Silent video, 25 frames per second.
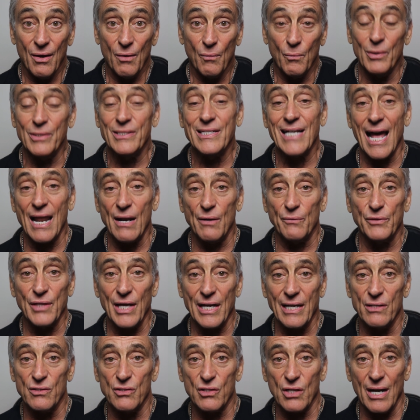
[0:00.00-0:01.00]
which I don't
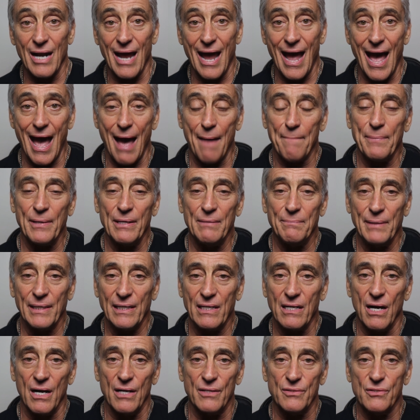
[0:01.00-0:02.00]
think is going to happen
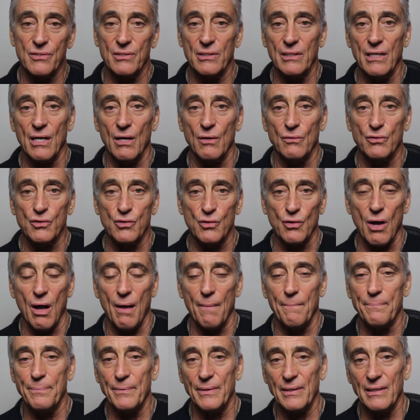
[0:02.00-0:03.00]
because, you know,
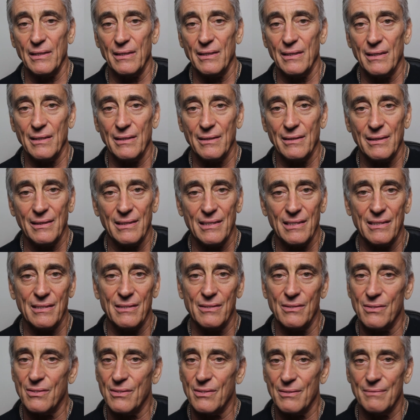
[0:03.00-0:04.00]
Trump,
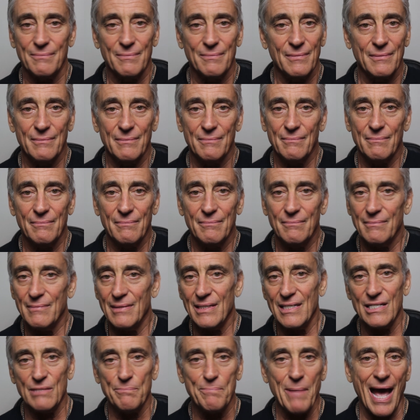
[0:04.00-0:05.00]

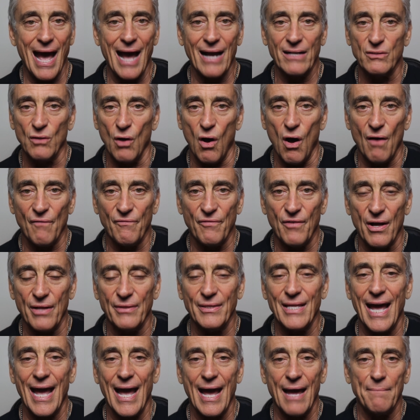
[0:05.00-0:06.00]
he backed off on
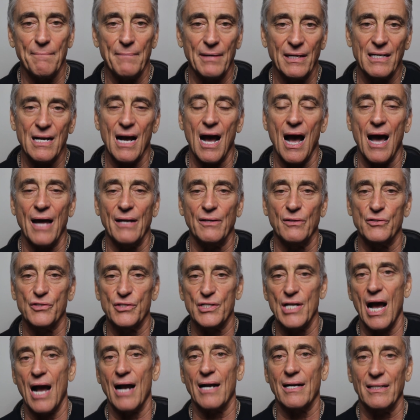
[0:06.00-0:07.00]
that. McConnell's
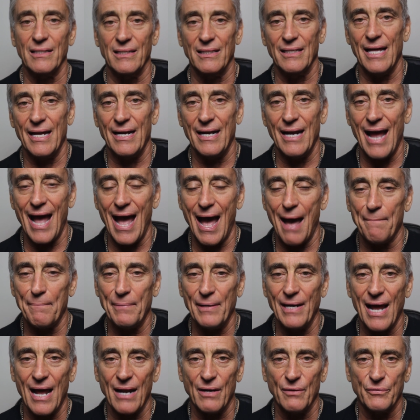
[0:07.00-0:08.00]
not going to let it
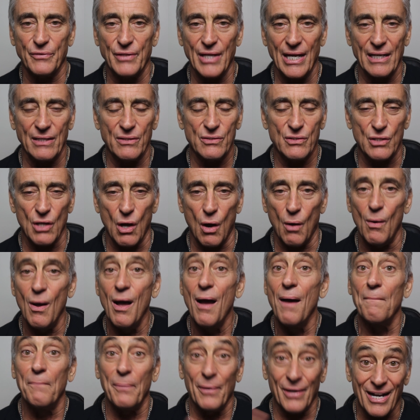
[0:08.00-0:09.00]
happen, I don't think. So,
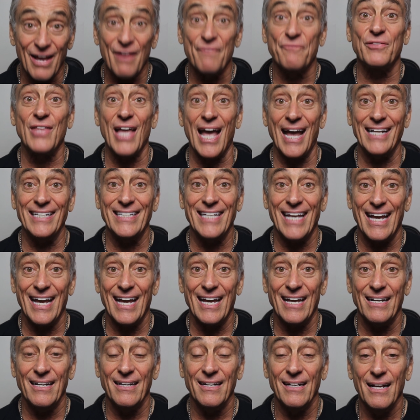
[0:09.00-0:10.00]
but if they
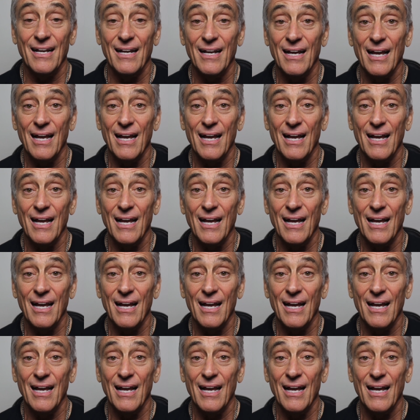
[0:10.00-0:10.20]
did,